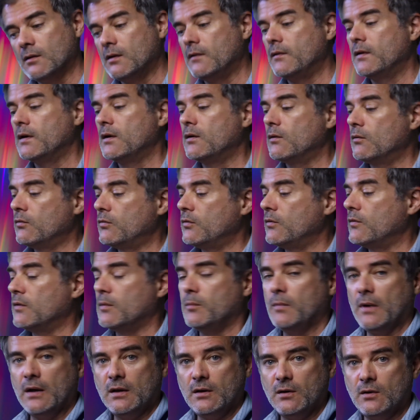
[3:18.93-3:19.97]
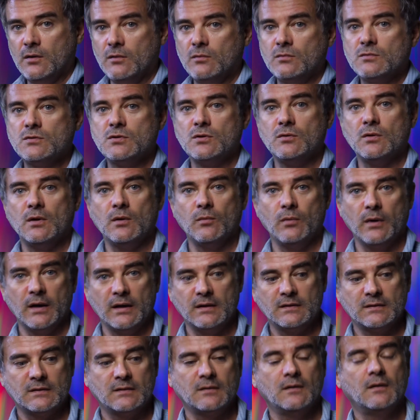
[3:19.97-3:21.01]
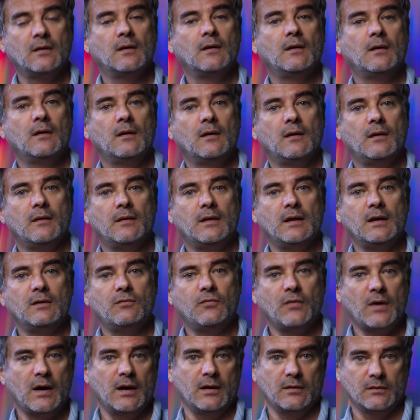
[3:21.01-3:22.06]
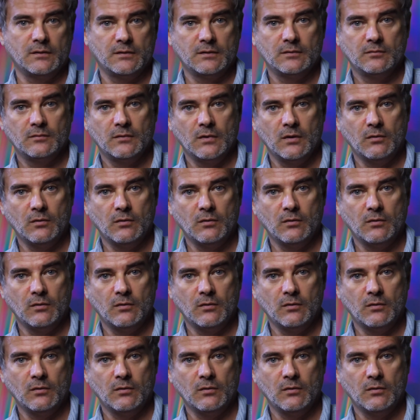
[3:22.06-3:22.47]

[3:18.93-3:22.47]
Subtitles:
and then go through the menu to erase the files.